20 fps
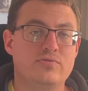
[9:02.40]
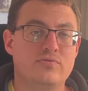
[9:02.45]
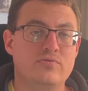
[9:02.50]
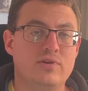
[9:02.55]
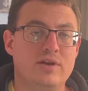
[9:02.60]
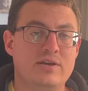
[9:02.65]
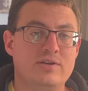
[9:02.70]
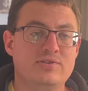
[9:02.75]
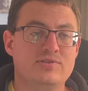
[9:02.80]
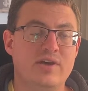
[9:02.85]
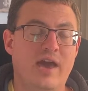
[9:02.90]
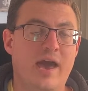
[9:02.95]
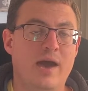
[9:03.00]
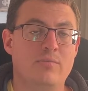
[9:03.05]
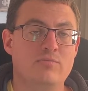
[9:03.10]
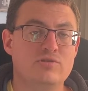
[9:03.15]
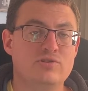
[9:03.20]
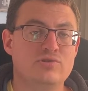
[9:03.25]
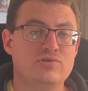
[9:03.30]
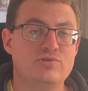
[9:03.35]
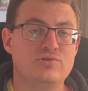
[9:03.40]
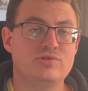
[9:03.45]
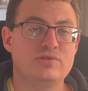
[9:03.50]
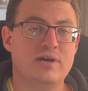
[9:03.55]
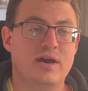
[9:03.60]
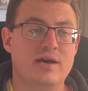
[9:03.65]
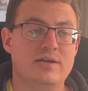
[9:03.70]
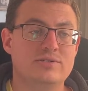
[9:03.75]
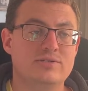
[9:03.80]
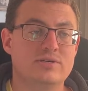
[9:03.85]
exam was 2
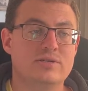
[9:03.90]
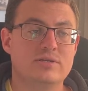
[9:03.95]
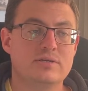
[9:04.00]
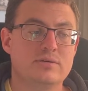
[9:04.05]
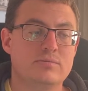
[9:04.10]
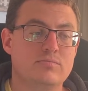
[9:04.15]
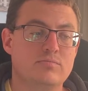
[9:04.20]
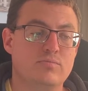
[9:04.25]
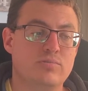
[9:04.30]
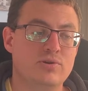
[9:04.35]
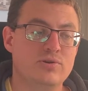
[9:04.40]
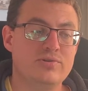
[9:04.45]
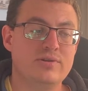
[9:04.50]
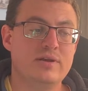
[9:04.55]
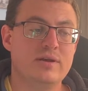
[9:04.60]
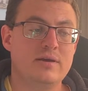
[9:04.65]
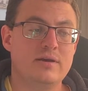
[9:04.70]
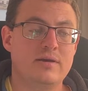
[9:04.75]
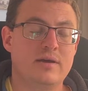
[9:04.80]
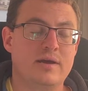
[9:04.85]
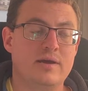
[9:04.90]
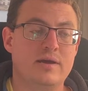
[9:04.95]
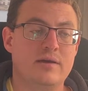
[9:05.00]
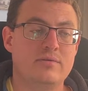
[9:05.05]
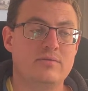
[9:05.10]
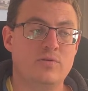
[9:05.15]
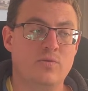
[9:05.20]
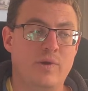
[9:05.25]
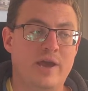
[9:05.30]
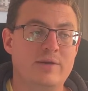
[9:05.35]
sides: building
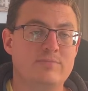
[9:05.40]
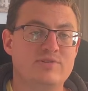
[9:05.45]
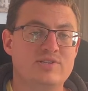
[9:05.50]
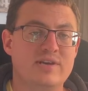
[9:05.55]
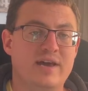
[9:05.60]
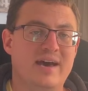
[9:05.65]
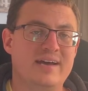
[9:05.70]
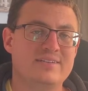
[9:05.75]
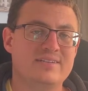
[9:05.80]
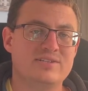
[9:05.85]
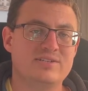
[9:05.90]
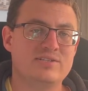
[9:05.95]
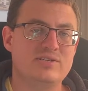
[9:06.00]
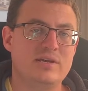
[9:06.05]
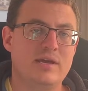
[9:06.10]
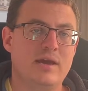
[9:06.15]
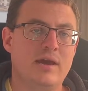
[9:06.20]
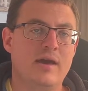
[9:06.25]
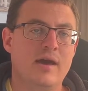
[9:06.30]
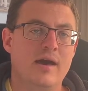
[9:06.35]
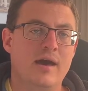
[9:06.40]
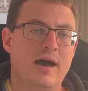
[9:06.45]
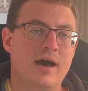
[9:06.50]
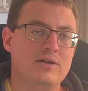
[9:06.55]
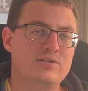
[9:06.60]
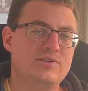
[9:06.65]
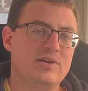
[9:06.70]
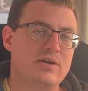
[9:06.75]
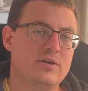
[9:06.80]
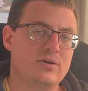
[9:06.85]
the websites and seeing
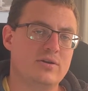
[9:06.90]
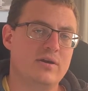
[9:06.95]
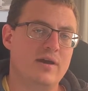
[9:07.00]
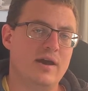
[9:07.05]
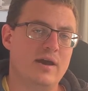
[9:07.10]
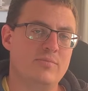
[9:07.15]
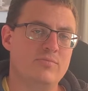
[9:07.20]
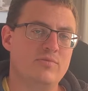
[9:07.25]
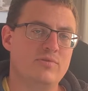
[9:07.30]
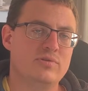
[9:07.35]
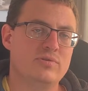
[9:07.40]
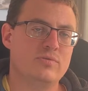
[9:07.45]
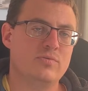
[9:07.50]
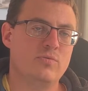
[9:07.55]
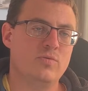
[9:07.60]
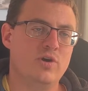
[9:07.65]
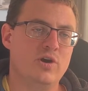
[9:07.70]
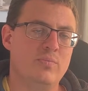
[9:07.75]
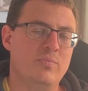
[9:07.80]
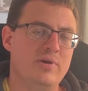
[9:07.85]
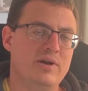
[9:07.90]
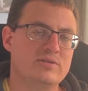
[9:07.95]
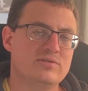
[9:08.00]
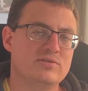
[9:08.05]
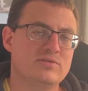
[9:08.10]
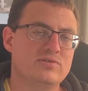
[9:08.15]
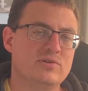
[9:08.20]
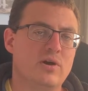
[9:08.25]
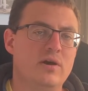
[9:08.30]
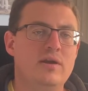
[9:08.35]
how technical I am with WordPress
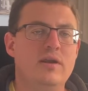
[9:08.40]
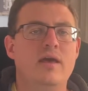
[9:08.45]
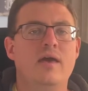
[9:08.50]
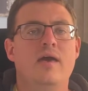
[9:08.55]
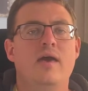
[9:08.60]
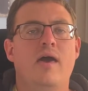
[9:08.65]
and so on,